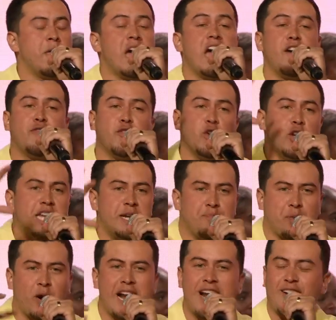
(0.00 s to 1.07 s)
If you need
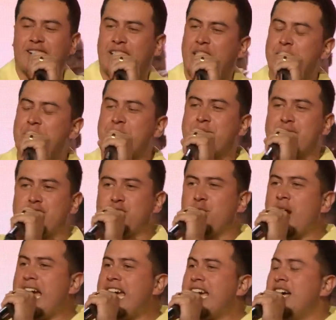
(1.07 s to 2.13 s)
prayer, come up this
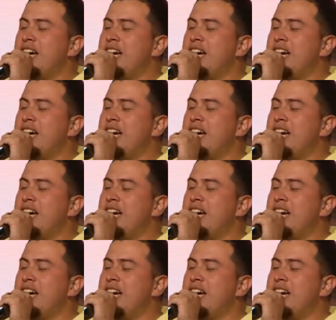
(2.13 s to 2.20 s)
way.